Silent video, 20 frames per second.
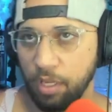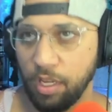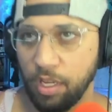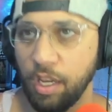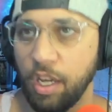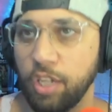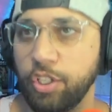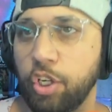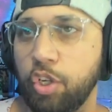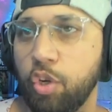
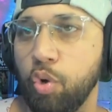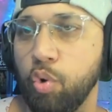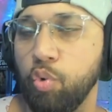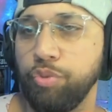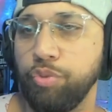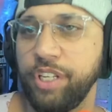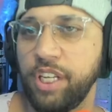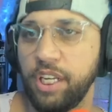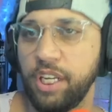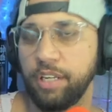A
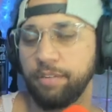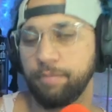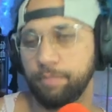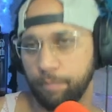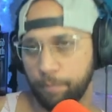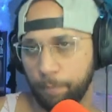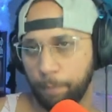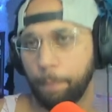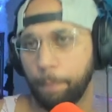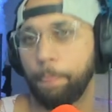jacuzzi.
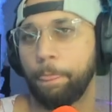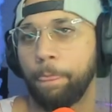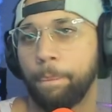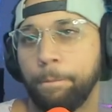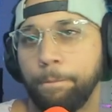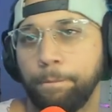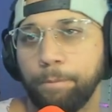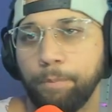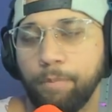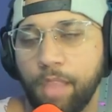
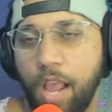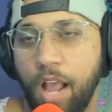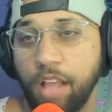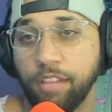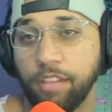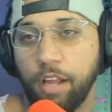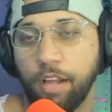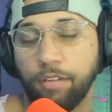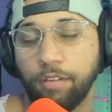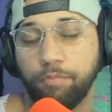I
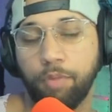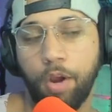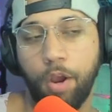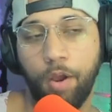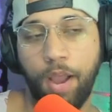love, bro.